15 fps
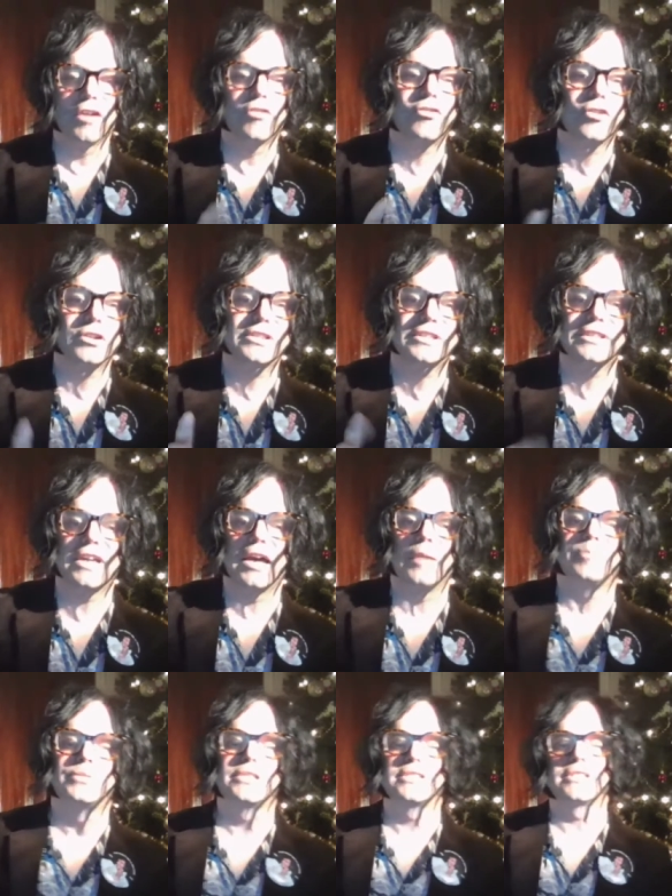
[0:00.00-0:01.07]

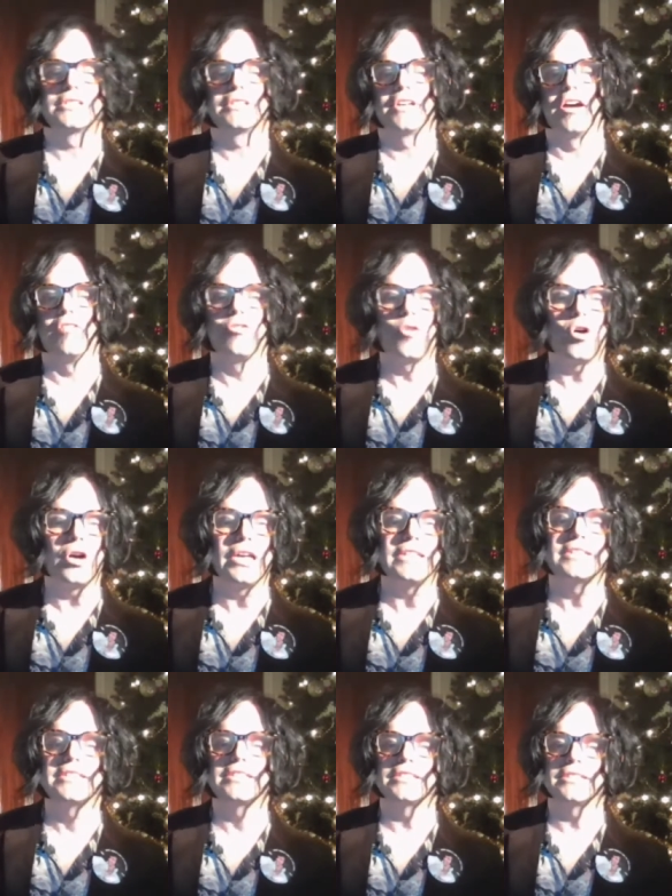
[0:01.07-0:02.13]
Footsteps, a
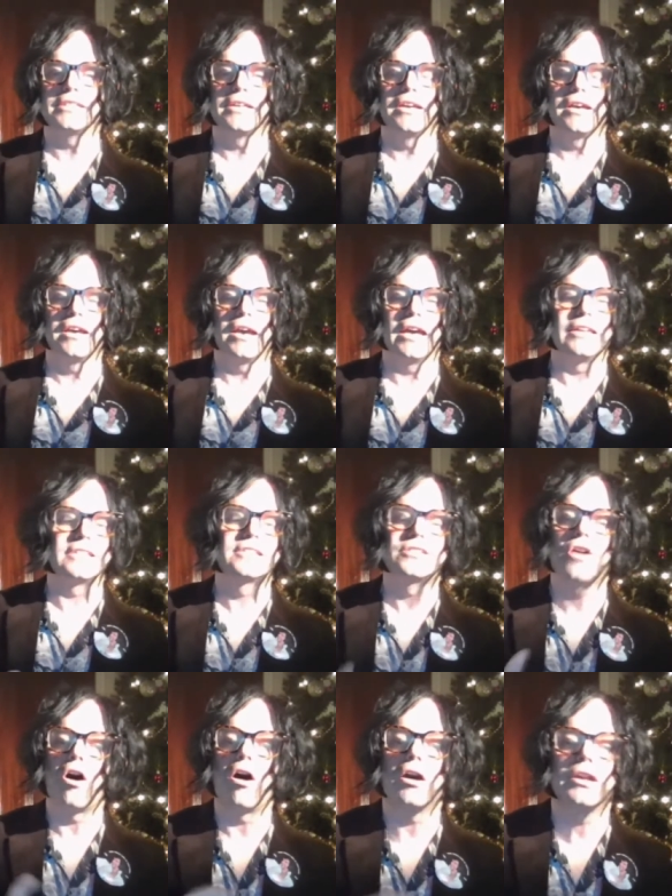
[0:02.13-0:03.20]
voice, and a
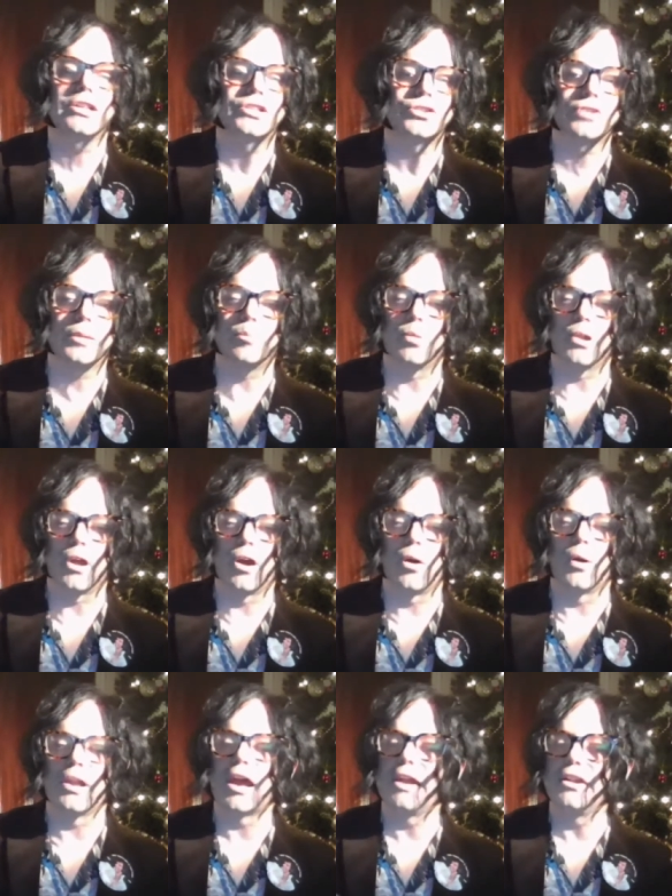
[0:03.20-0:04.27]
song in the street
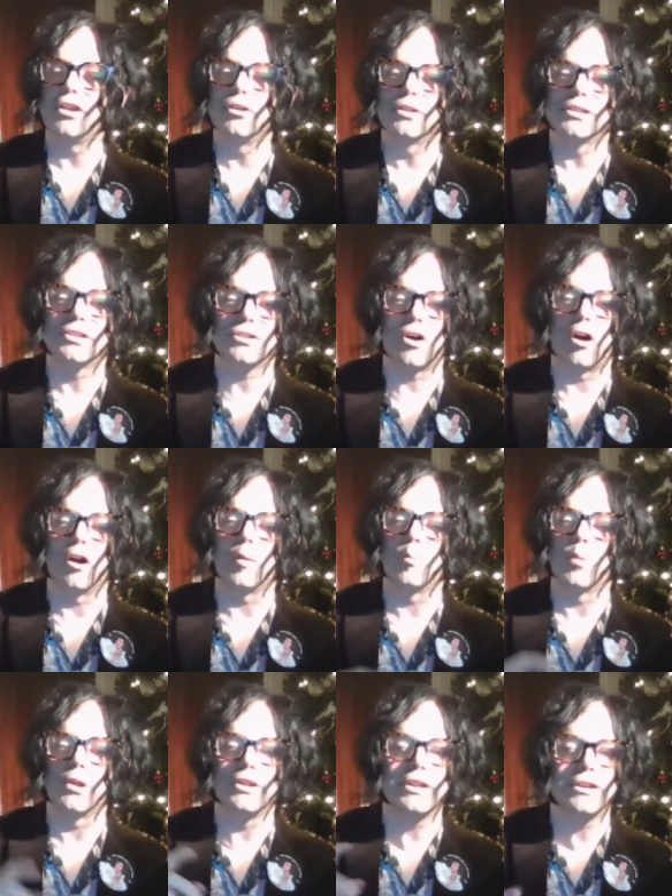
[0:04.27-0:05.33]
below, and I knew the song,
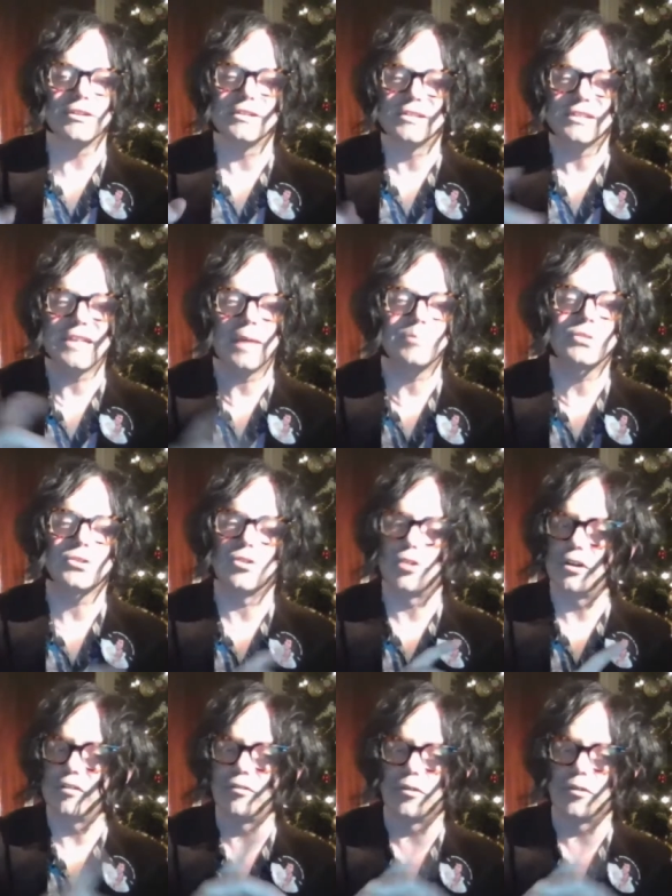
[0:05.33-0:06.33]
but neither the steps nor the